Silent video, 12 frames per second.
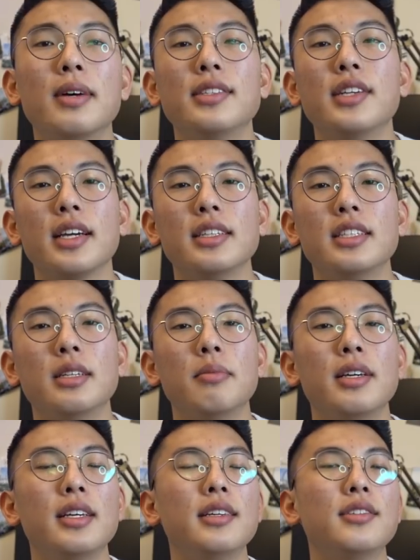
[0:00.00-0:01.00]
To my second tip
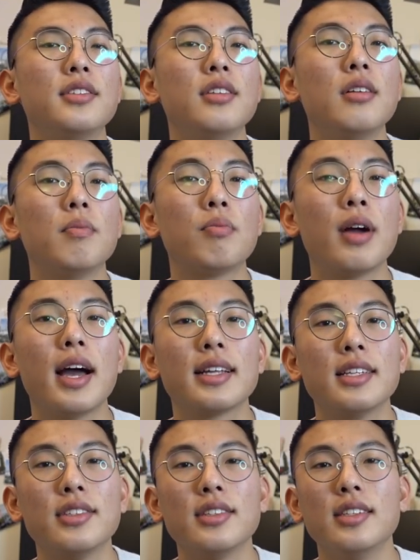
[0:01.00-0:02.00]
is,
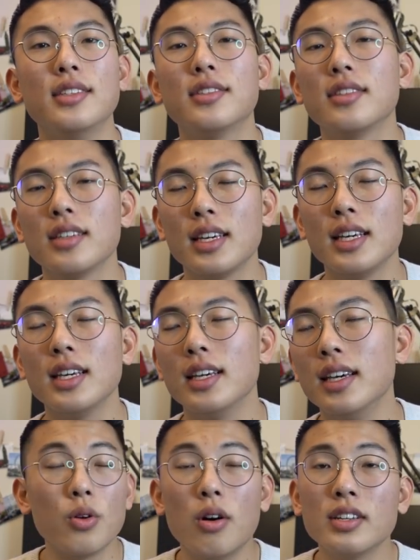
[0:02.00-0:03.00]
practice is
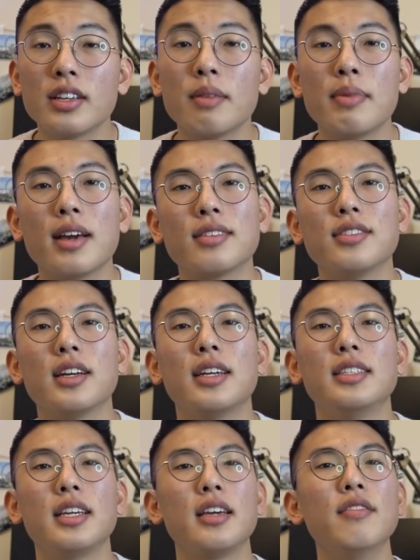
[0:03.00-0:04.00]
key. You always have to be
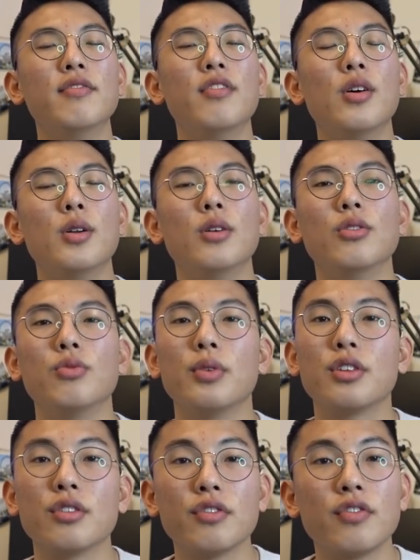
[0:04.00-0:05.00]
outside taking photos with your